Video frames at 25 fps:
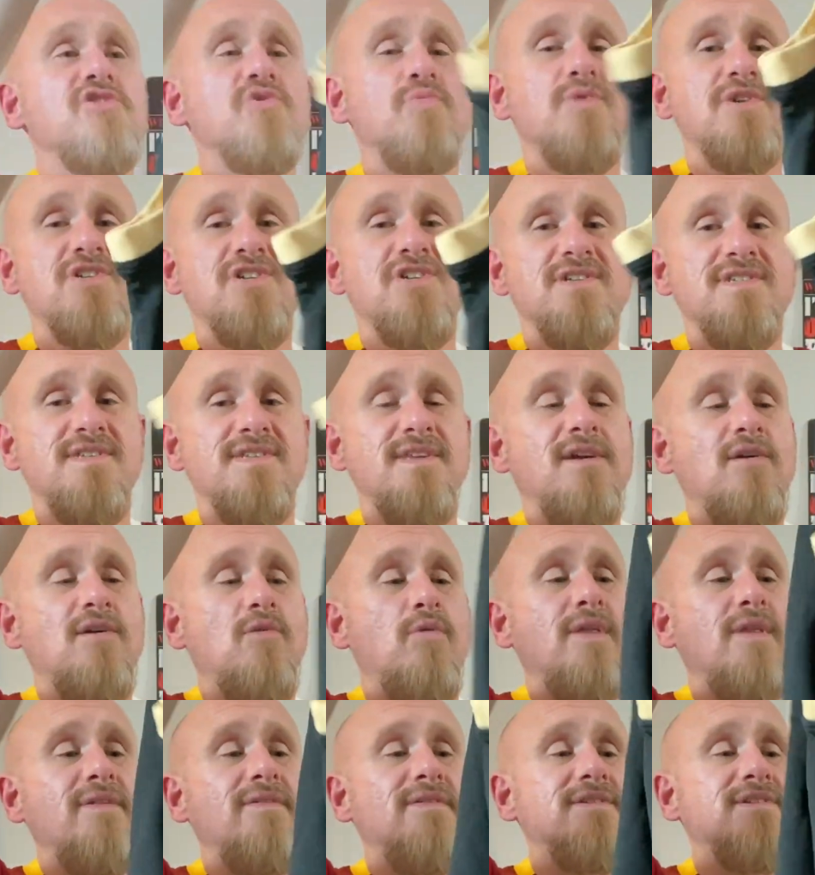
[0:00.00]
which is the
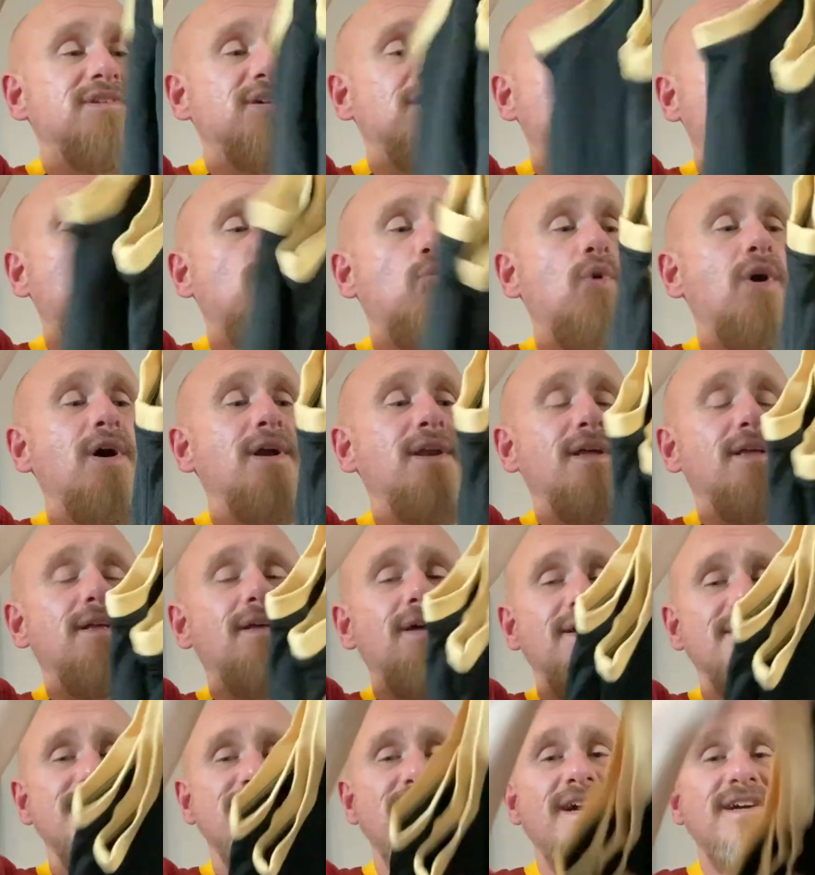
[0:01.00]
equivalent to what
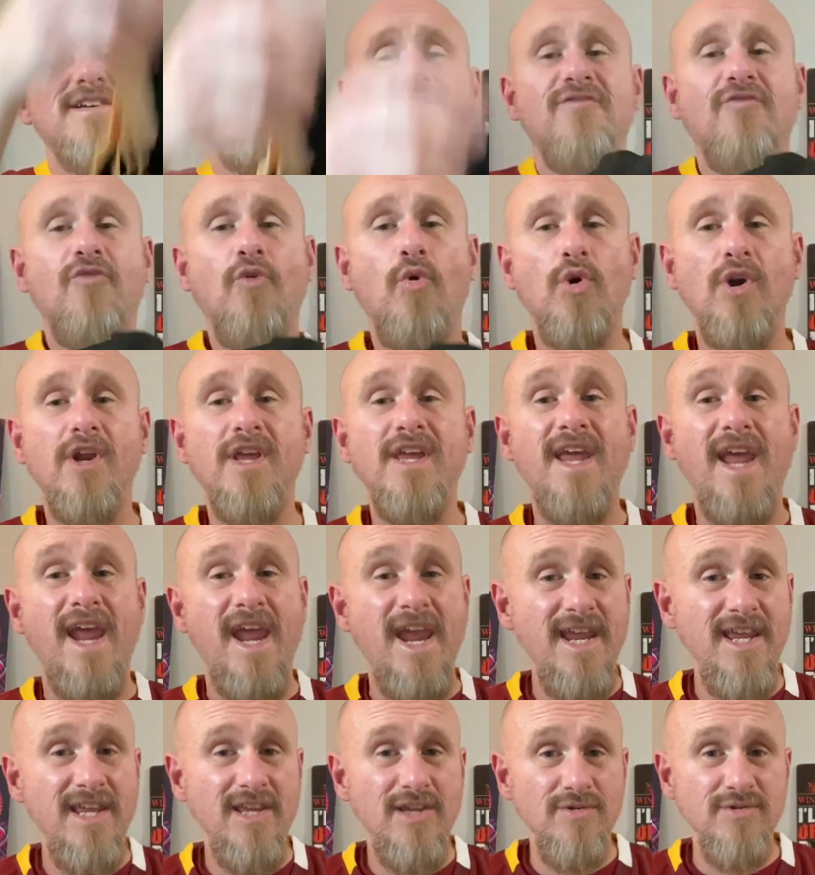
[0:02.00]
a size
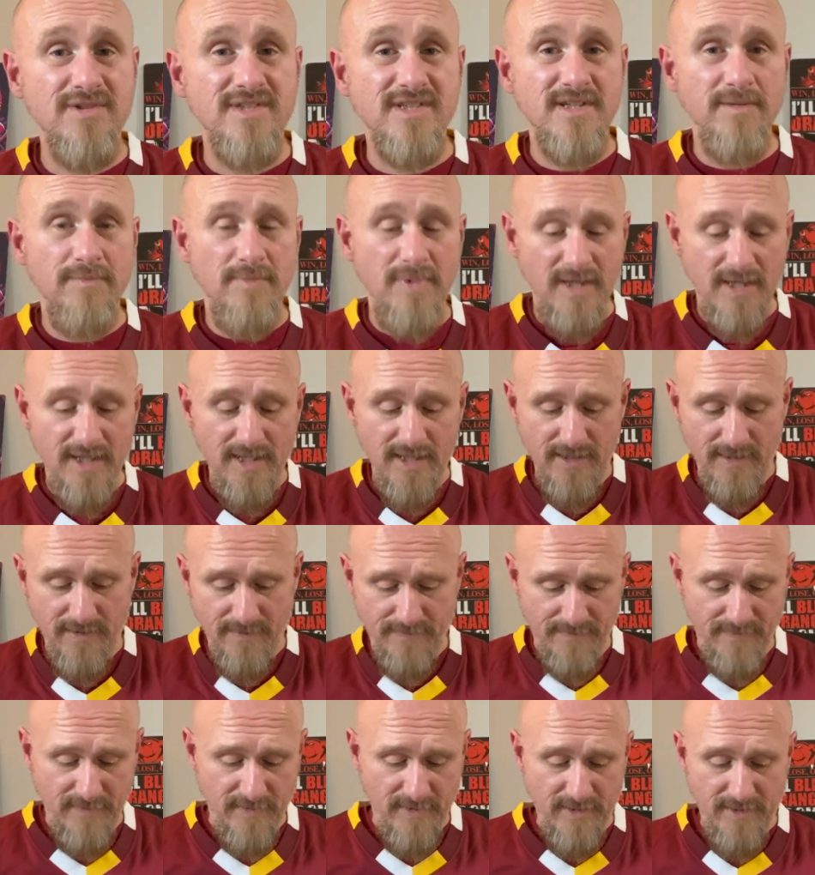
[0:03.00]
48 used to be.
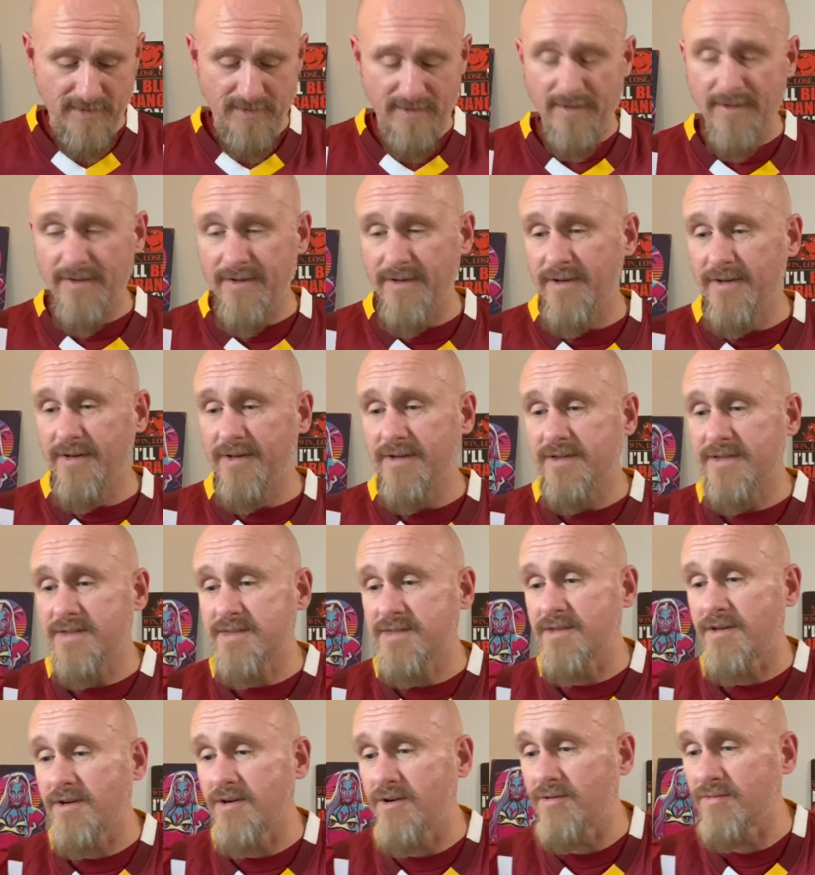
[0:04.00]

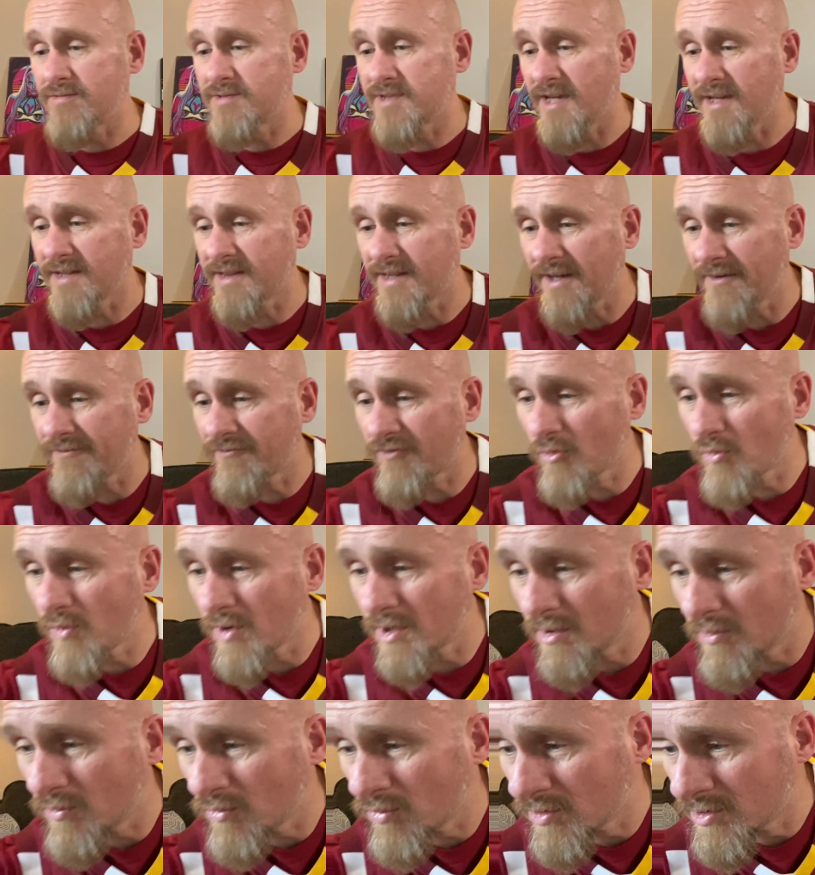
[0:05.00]
So take that for
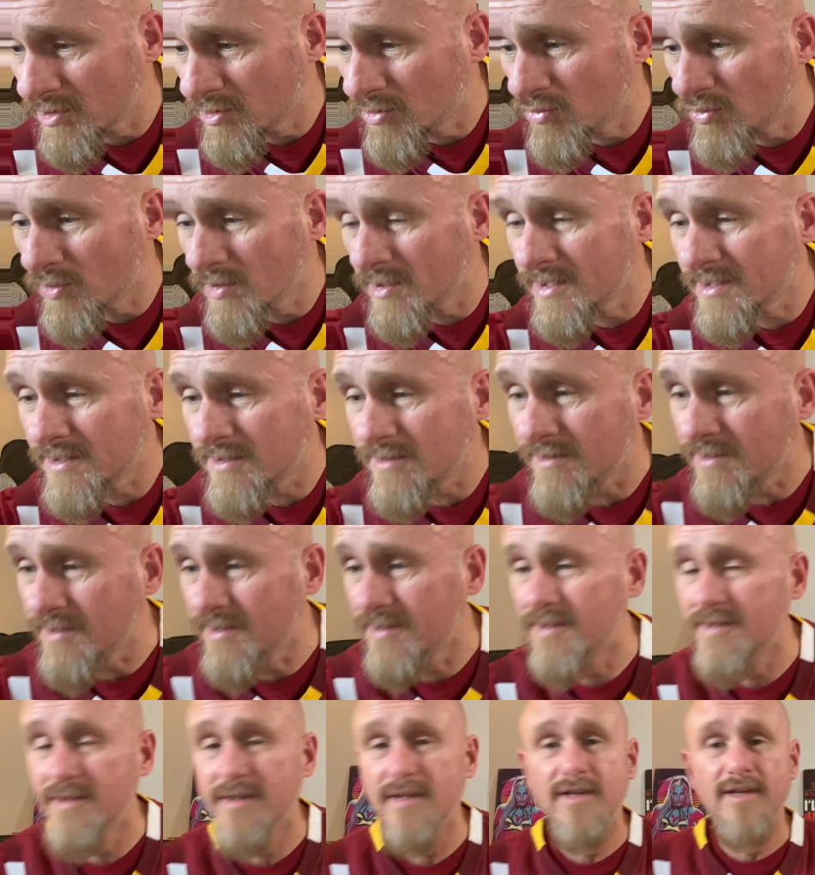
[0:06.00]
what you will.
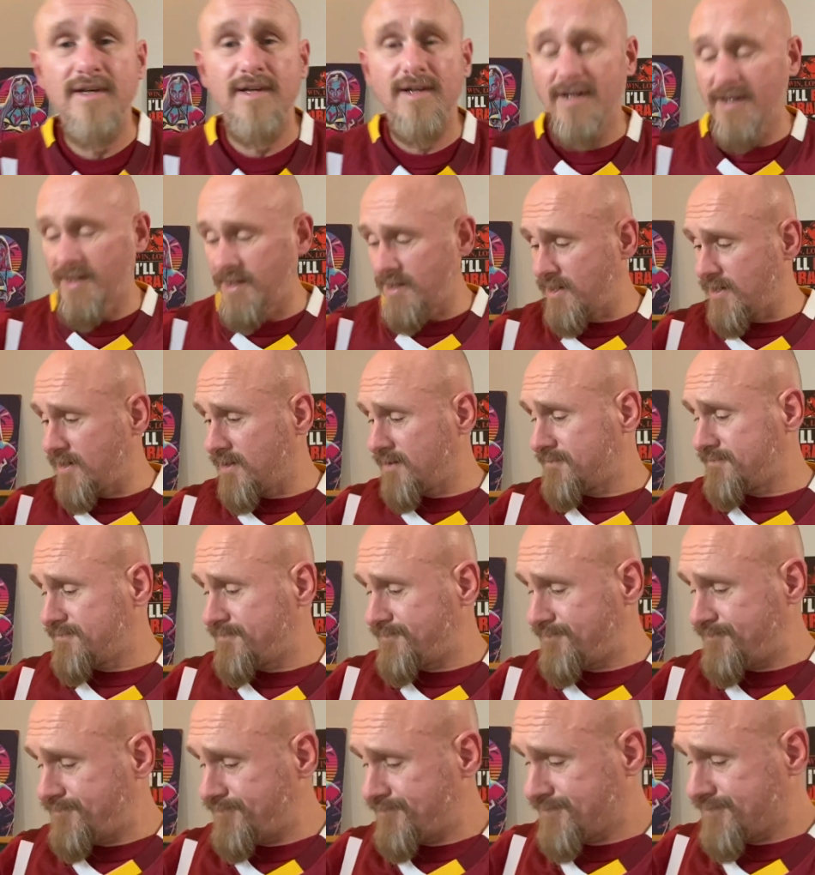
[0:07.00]

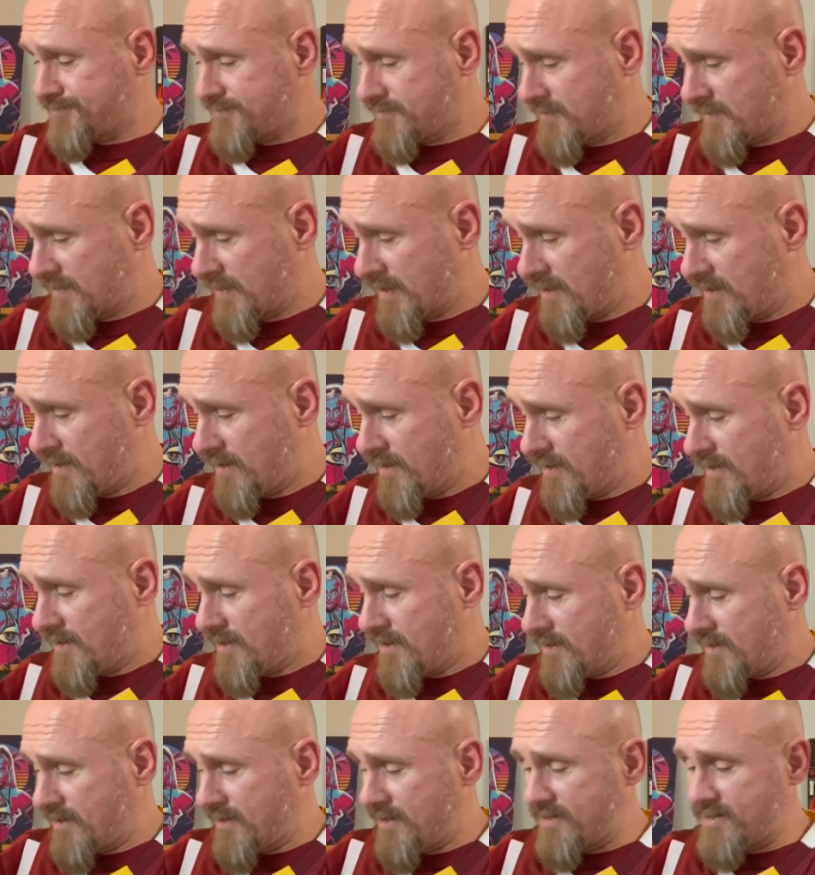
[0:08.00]

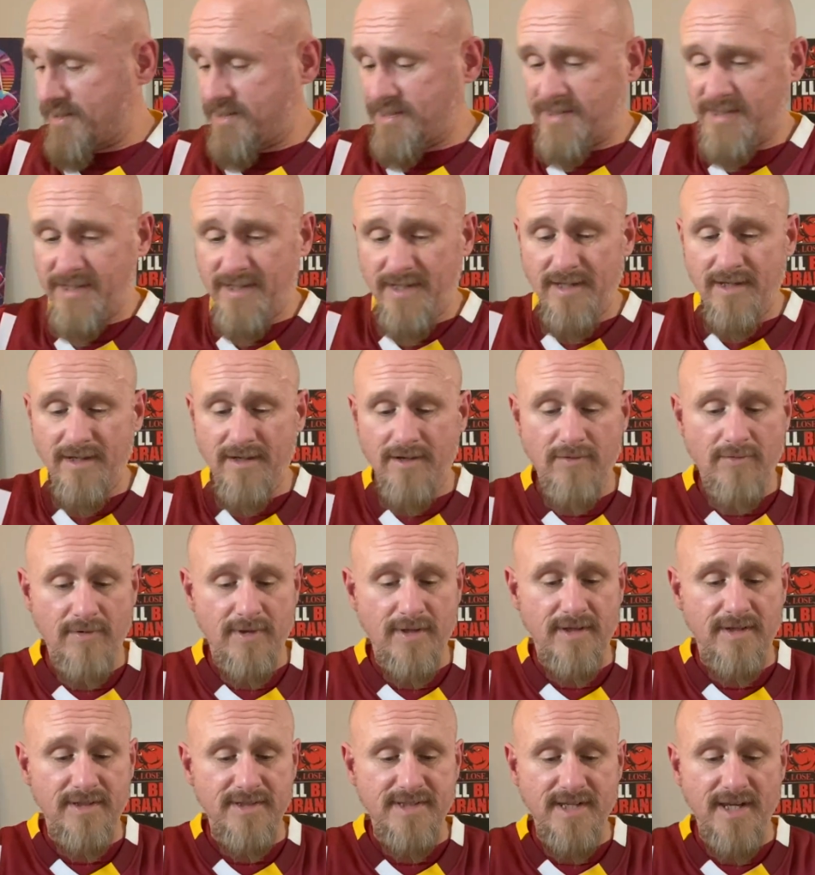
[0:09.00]
Let's see here what
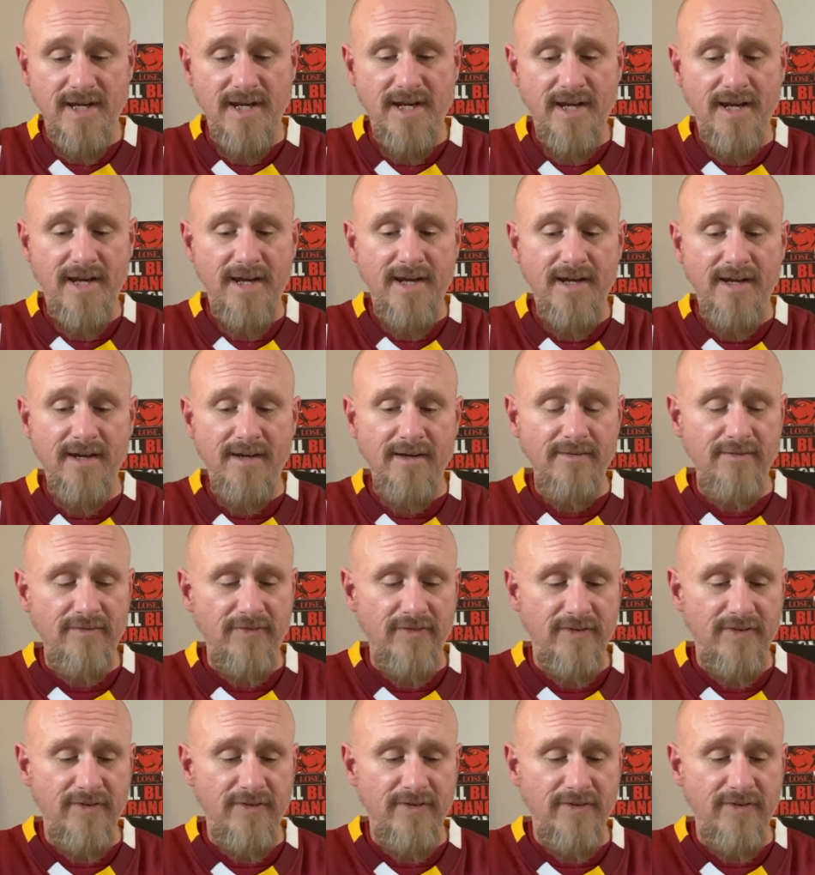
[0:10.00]
else I have.